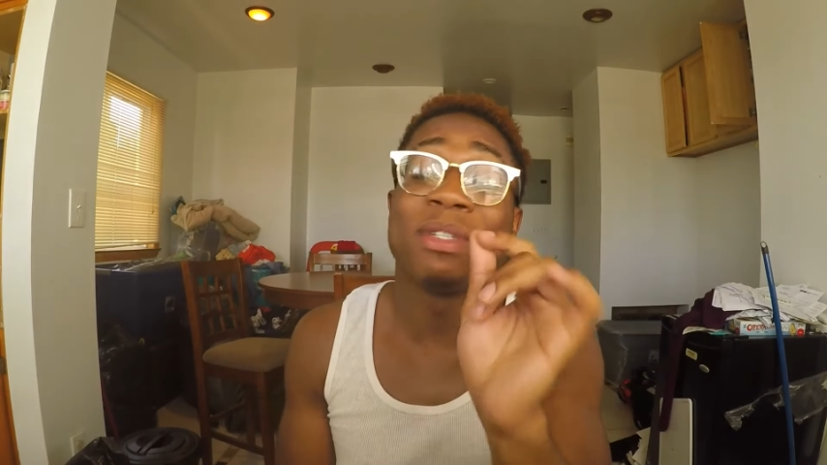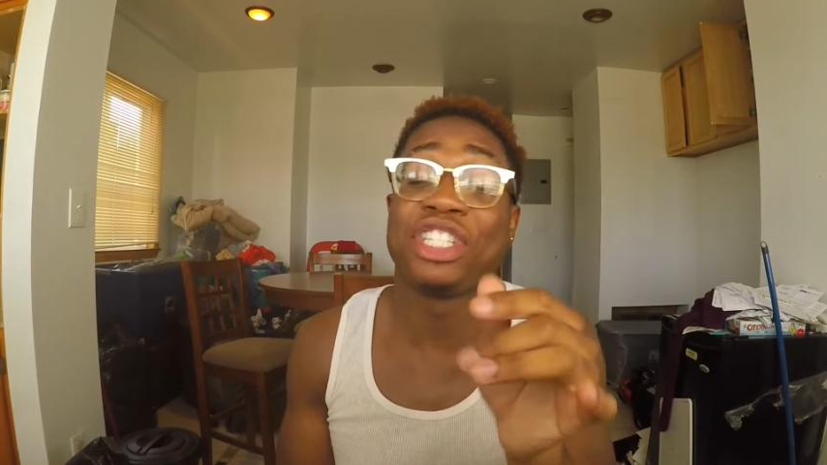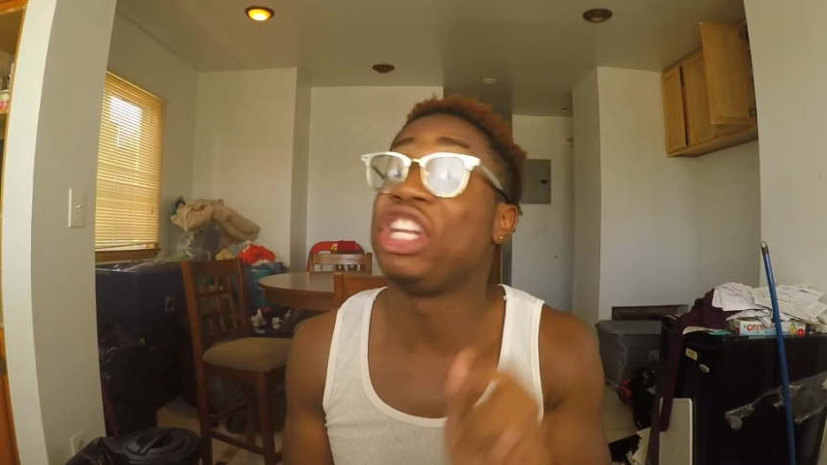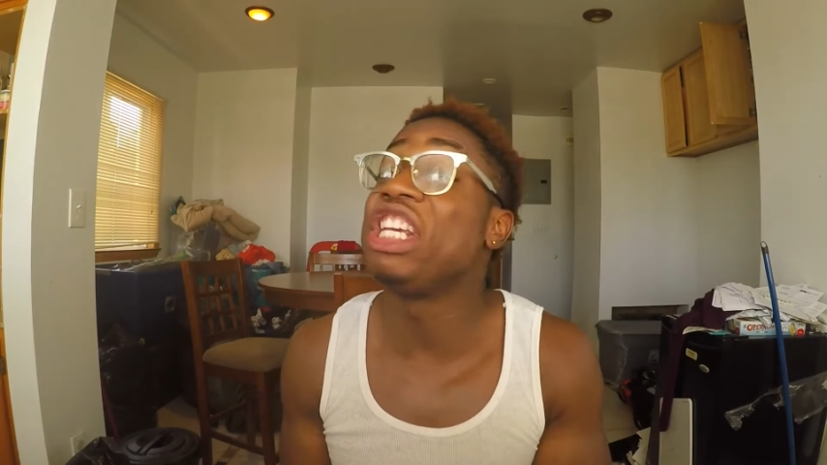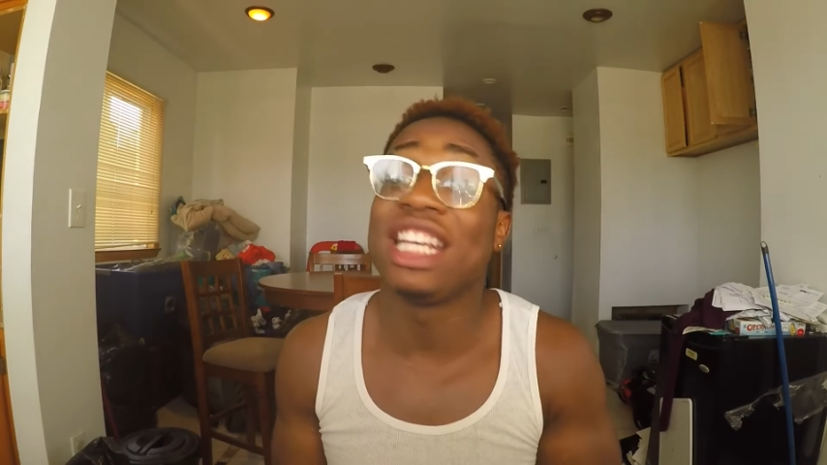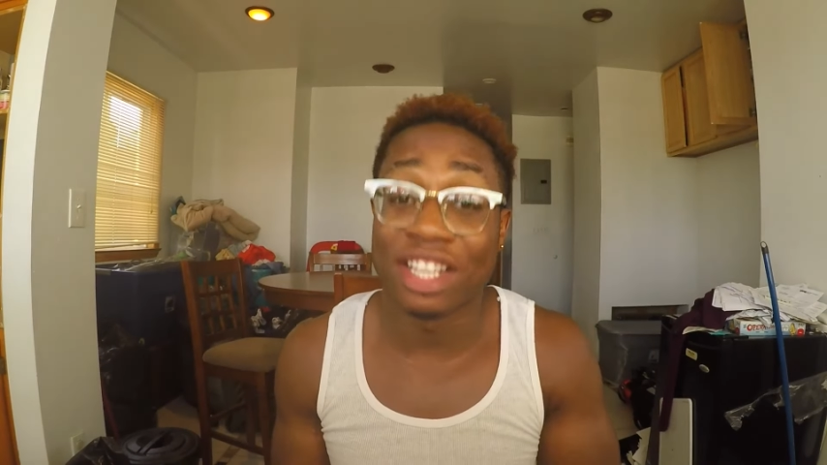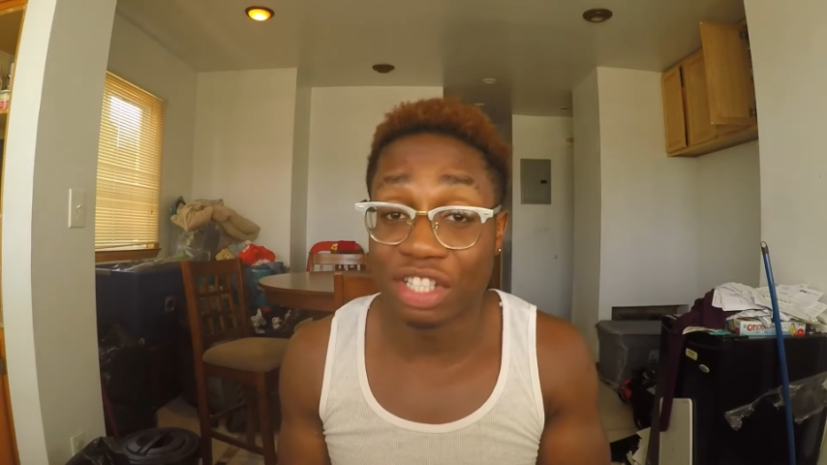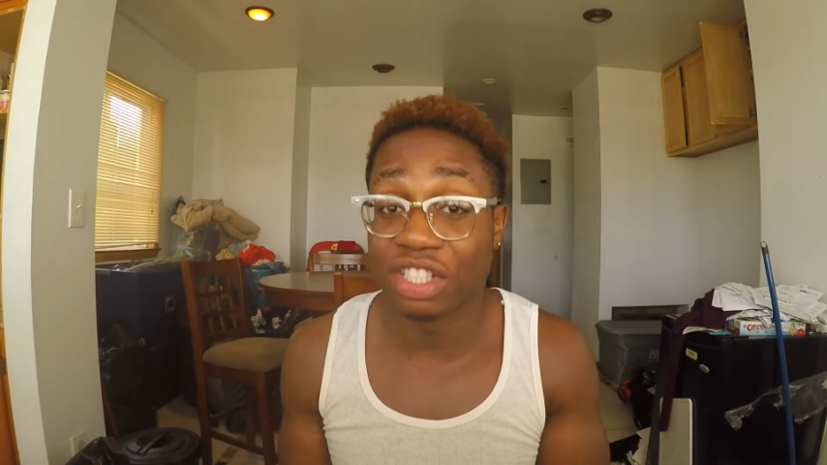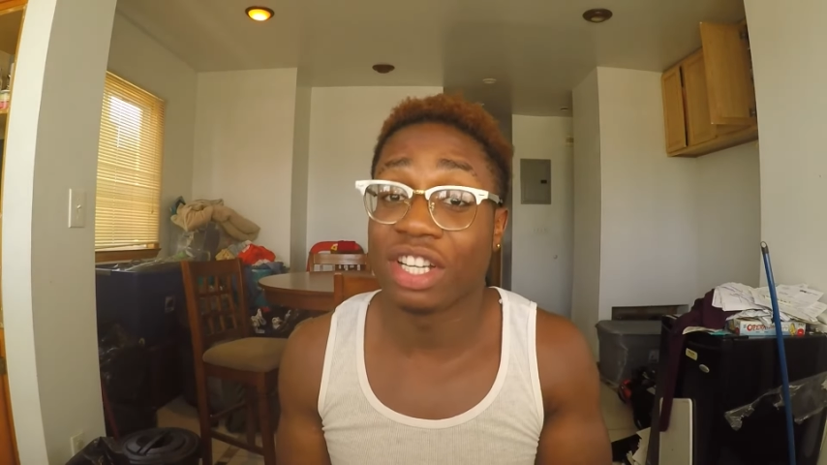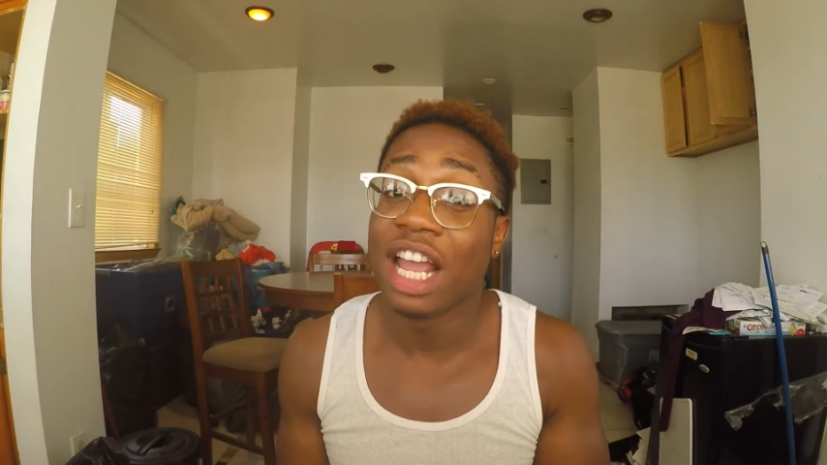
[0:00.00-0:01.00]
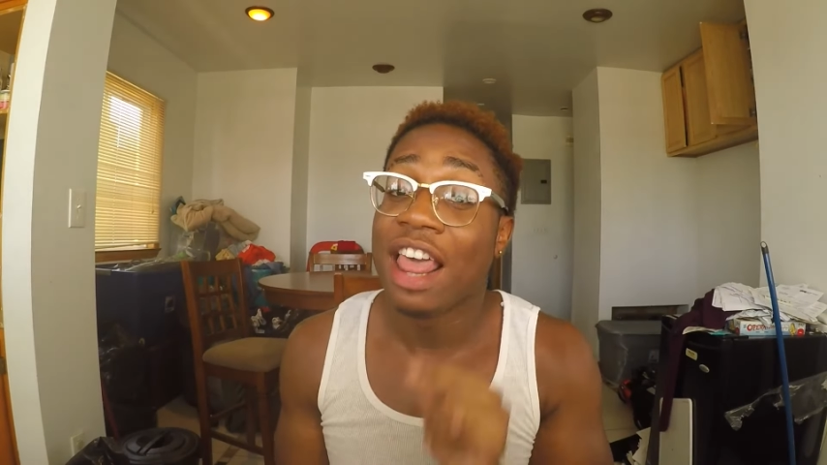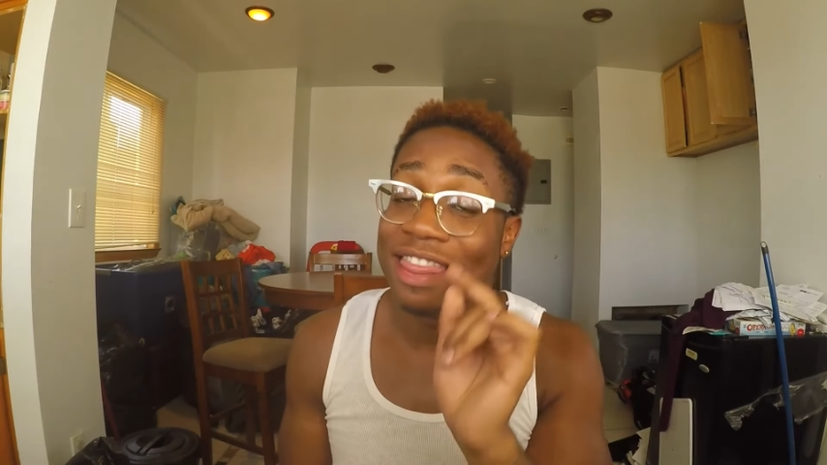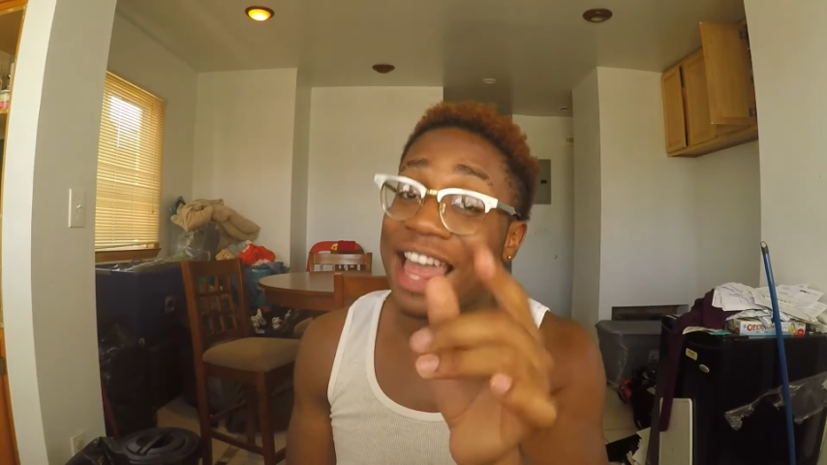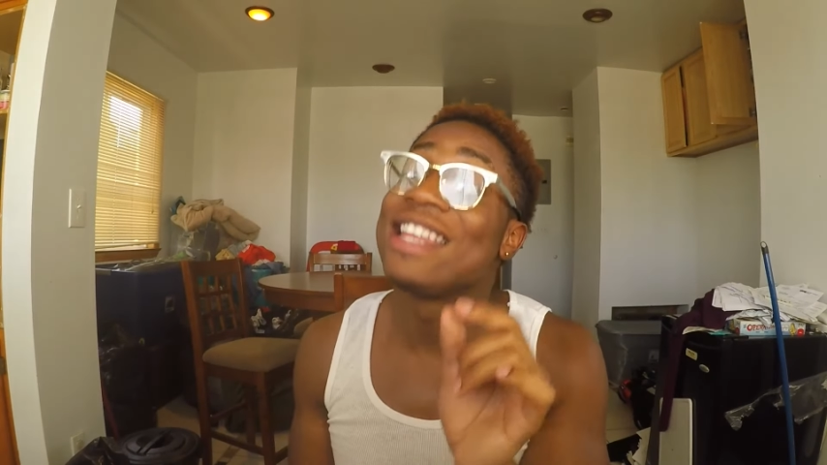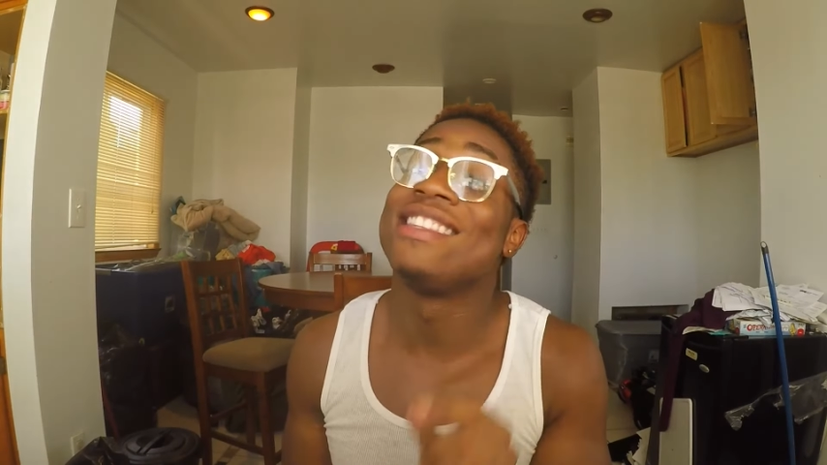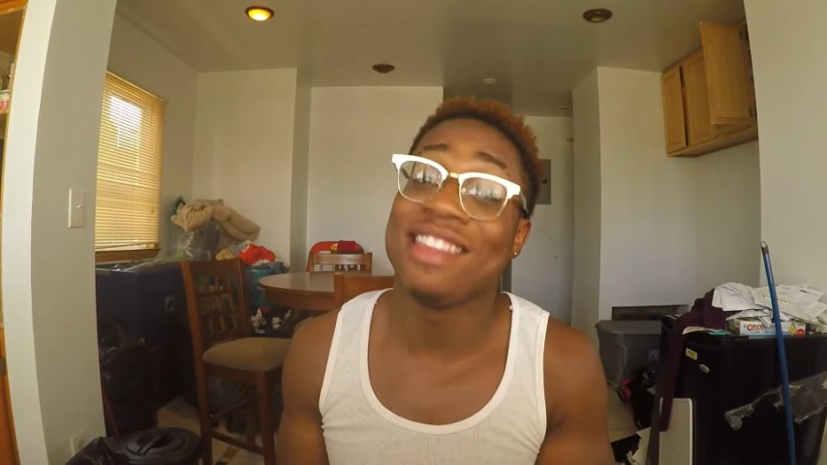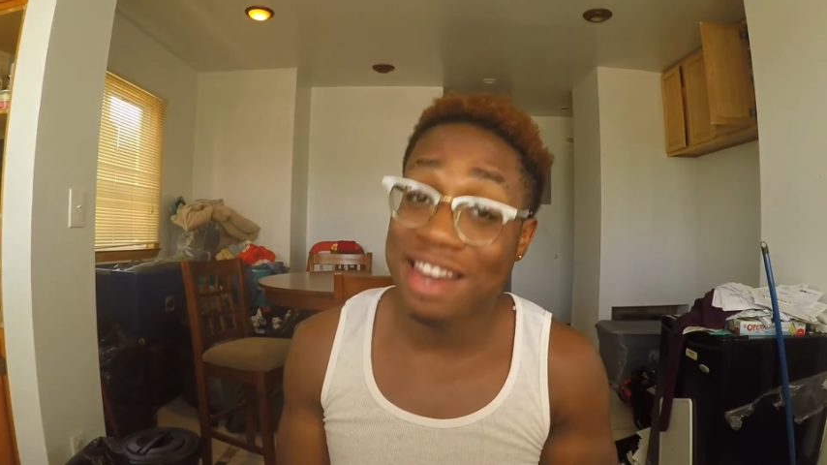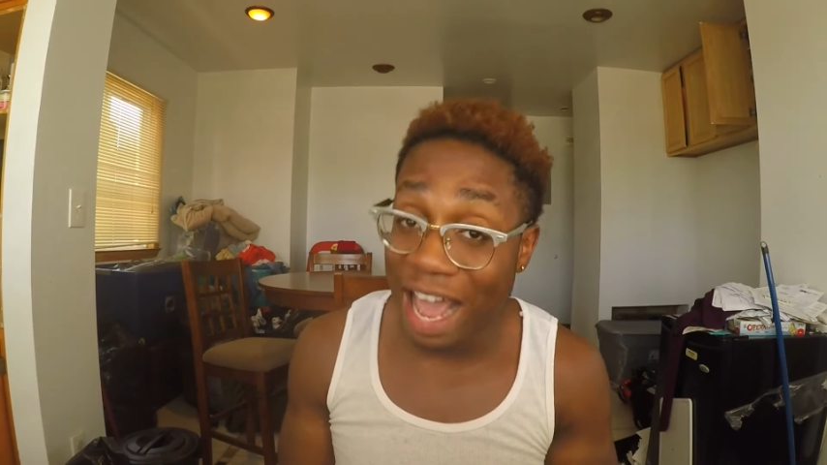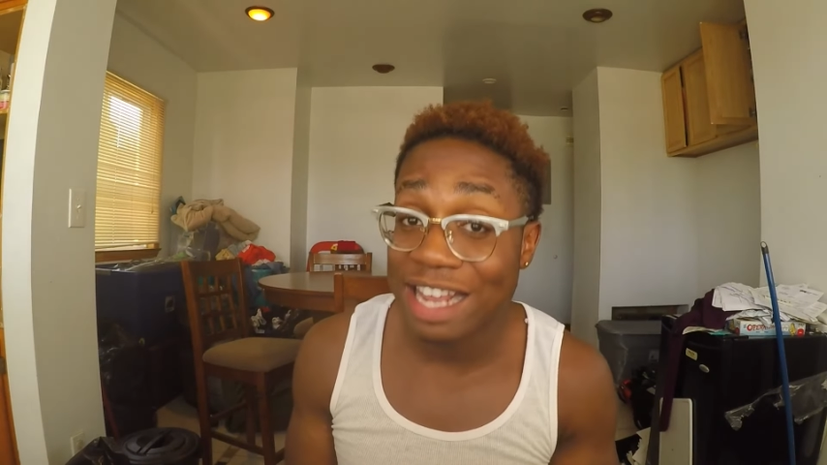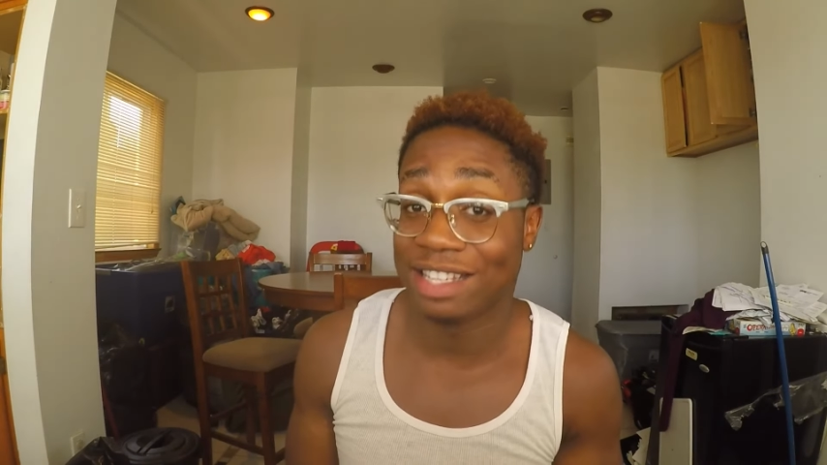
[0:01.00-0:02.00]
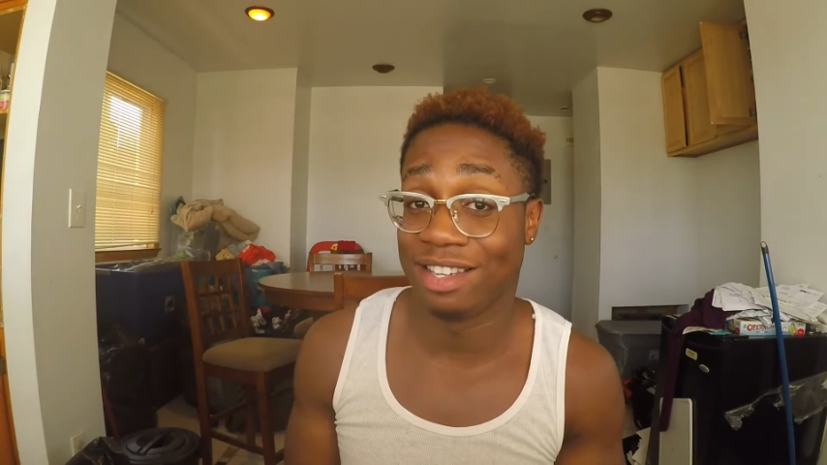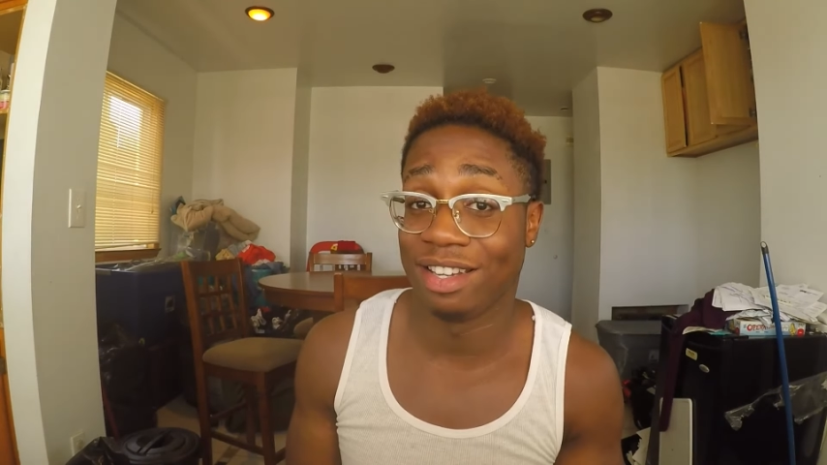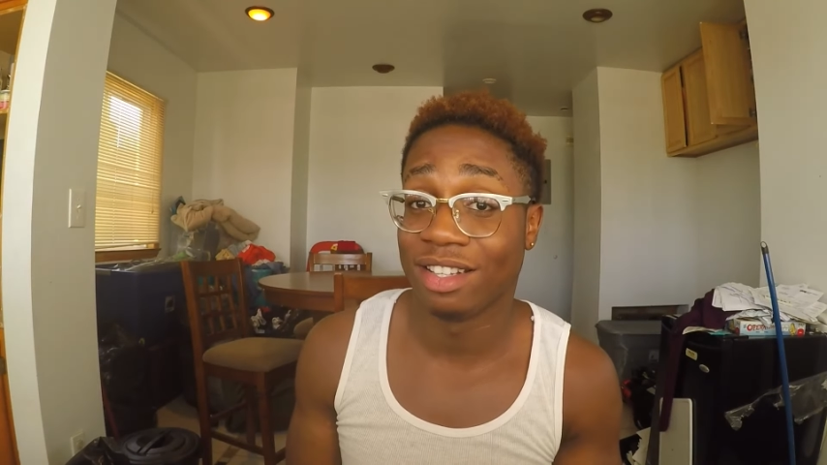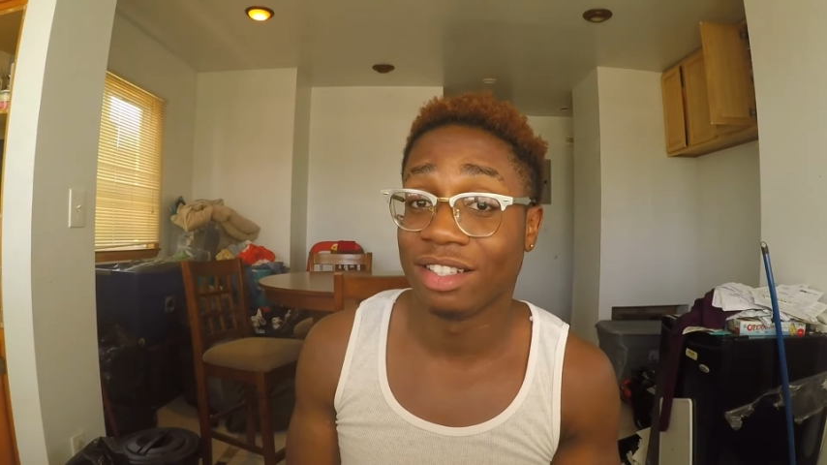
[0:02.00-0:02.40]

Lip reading: cheekage that night.